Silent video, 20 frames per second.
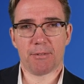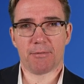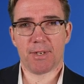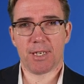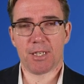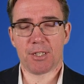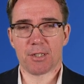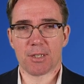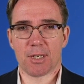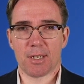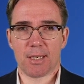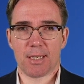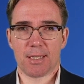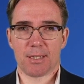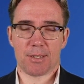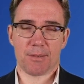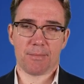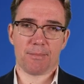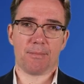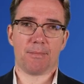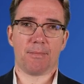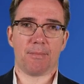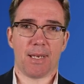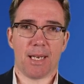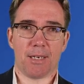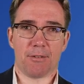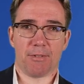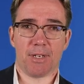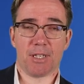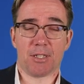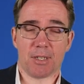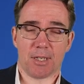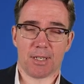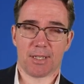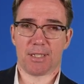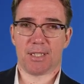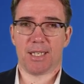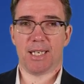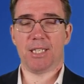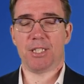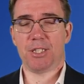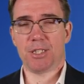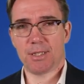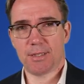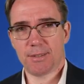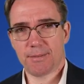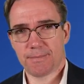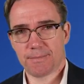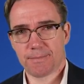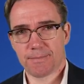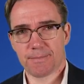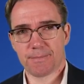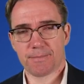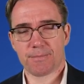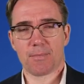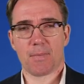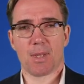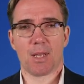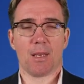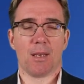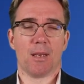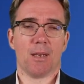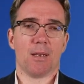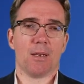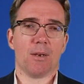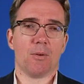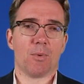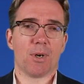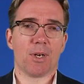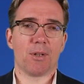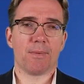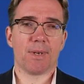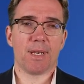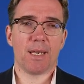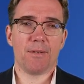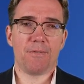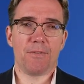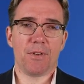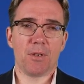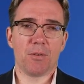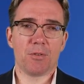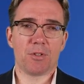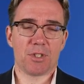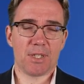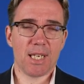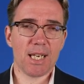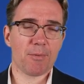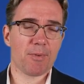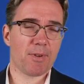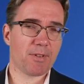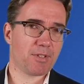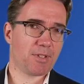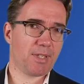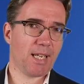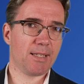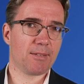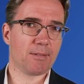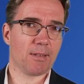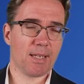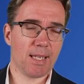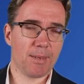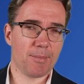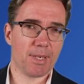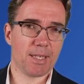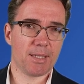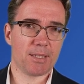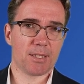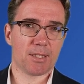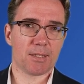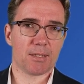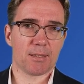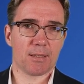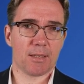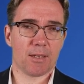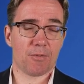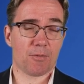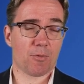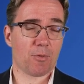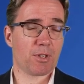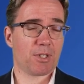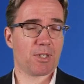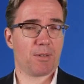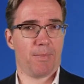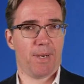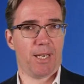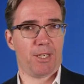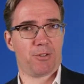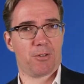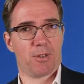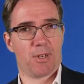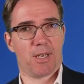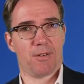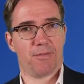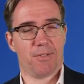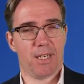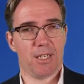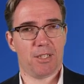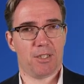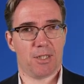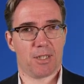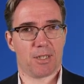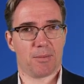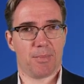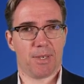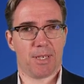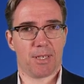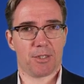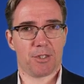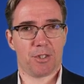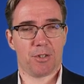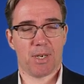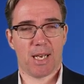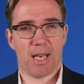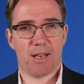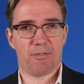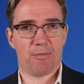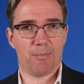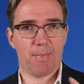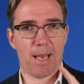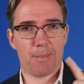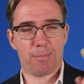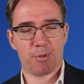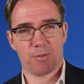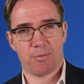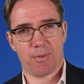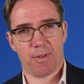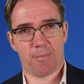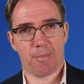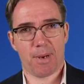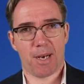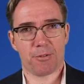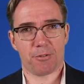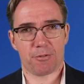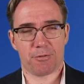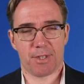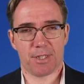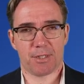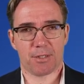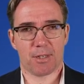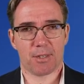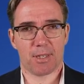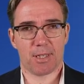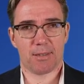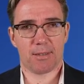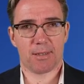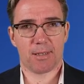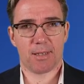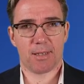regionalism and regionalisation? Well, if you stick with statal limits, of course it makes your life easier because you have maps with boundaries on it.